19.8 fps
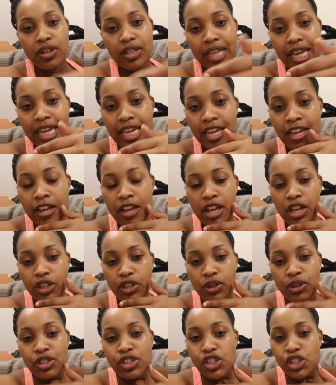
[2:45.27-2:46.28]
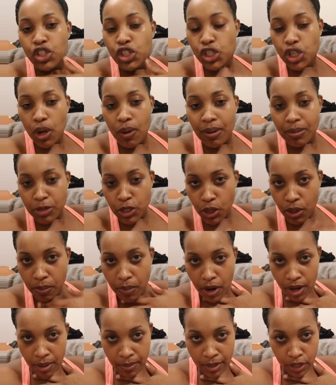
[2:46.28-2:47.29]
Like you don't just show up to your
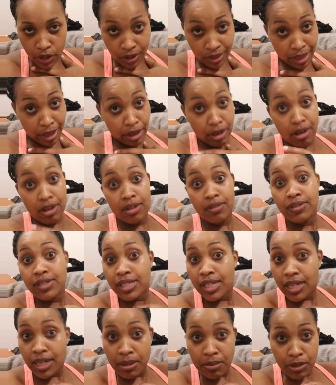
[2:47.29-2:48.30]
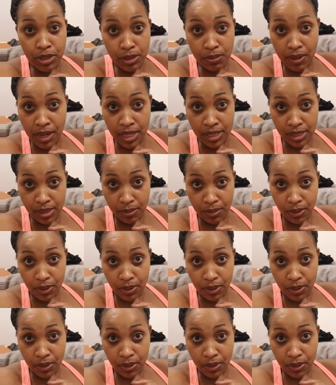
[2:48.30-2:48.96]
apartment and you're like, all of a sudden I'm responsible.